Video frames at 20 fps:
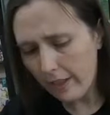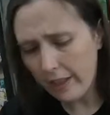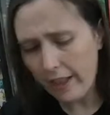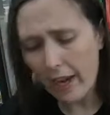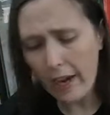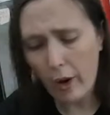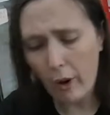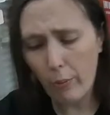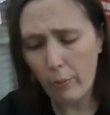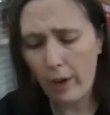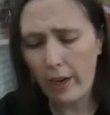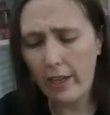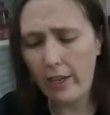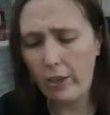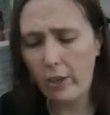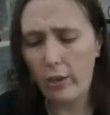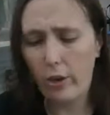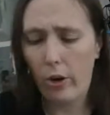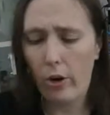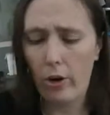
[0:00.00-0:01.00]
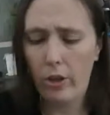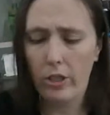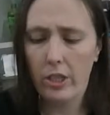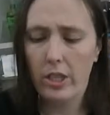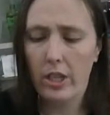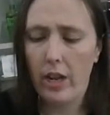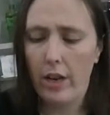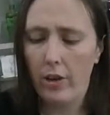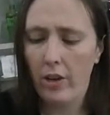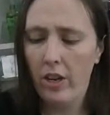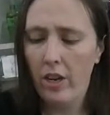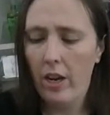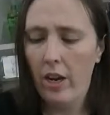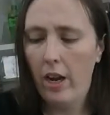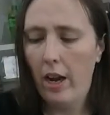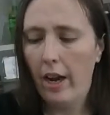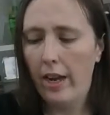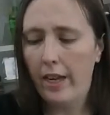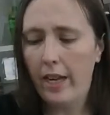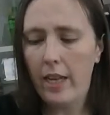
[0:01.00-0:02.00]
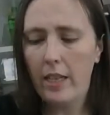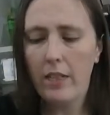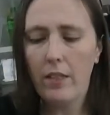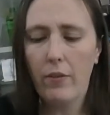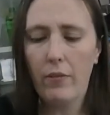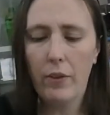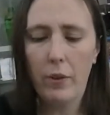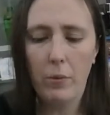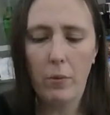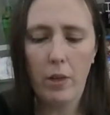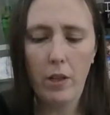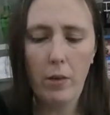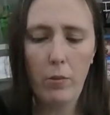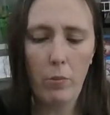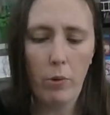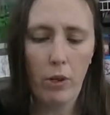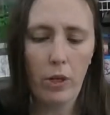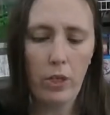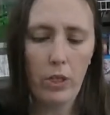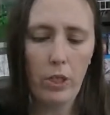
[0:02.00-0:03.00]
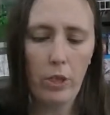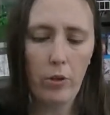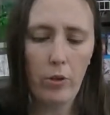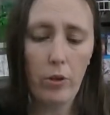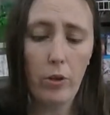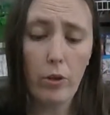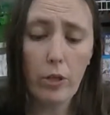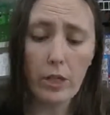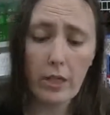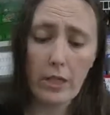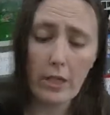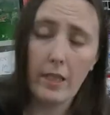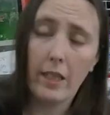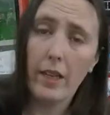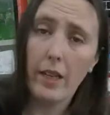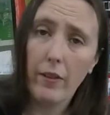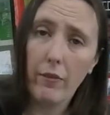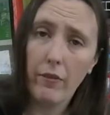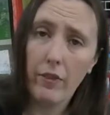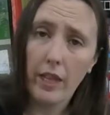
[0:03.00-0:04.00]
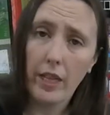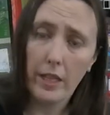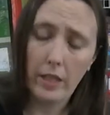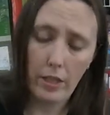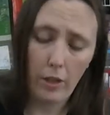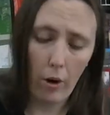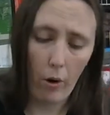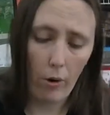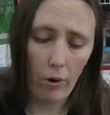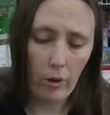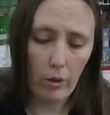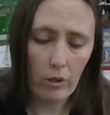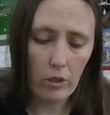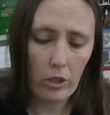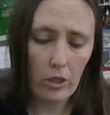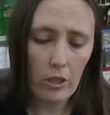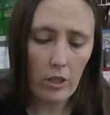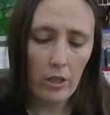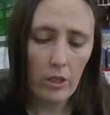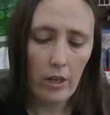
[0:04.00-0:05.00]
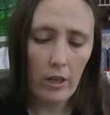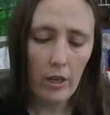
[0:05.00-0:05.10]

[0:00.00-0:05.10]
they are regular cards. Now, I guess if you really wanted to, you could sleeve these cards.